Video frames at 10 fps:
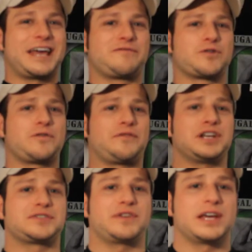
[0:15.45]
Hey Frugal
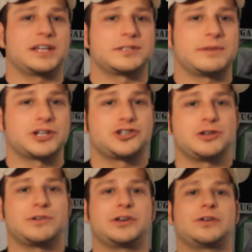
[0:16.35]
Fitness fans, Mike
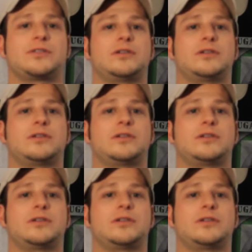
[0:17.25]
Schiemer here,